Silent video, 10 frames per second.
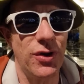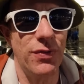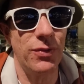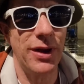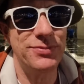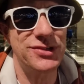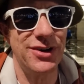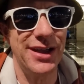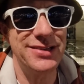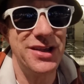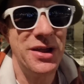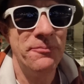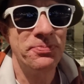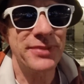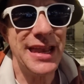the website.
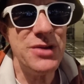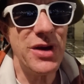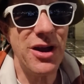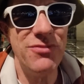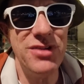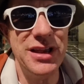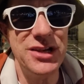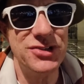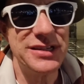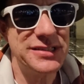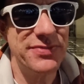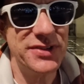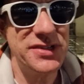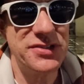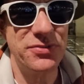Anyway, I'm really interested.
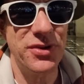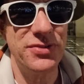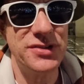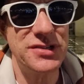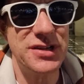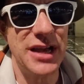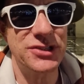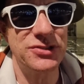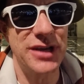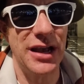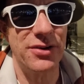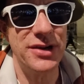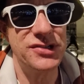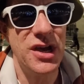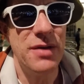This is the National
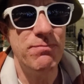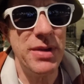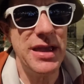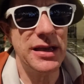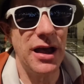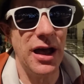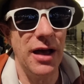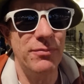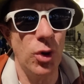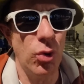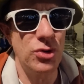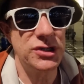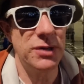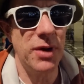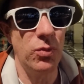Gallery's big
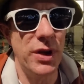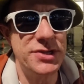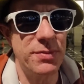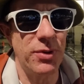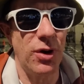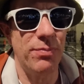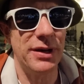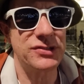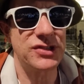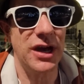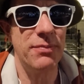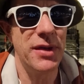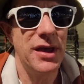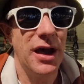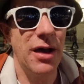autumn and winter blockbuster,
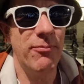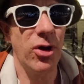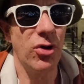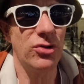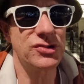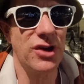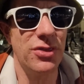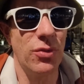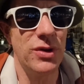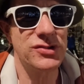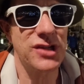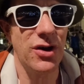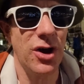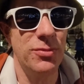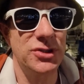alongside the
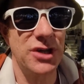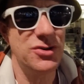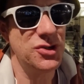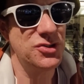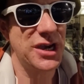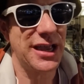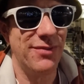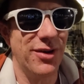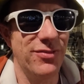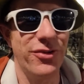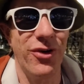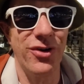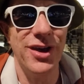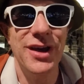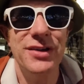Winslow Homer show. Do check out my
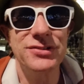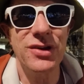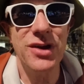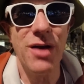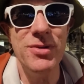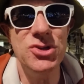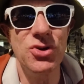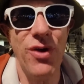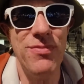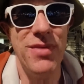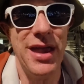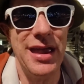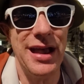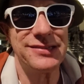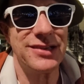vlog. So come and join
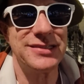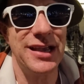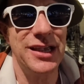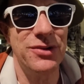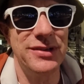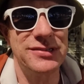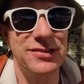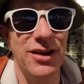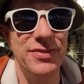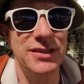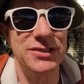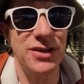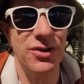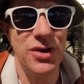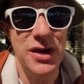me as I take you inside this
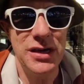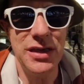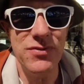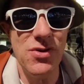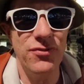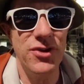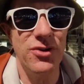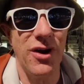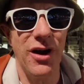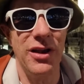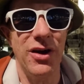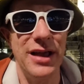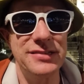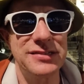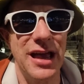show, give you a few
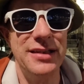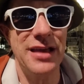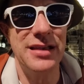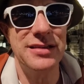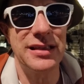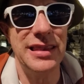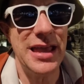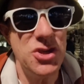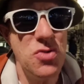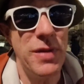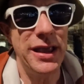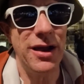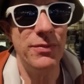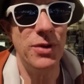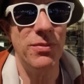highlights, and let you
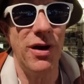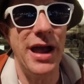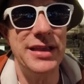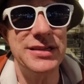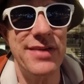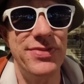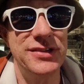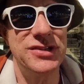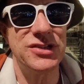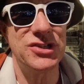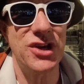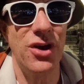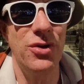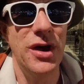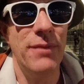make up your mind if this is a
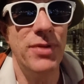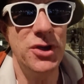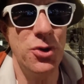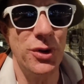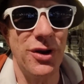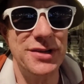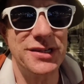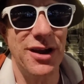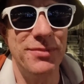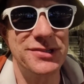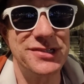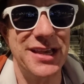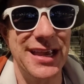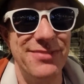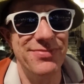show that you would like to come and see.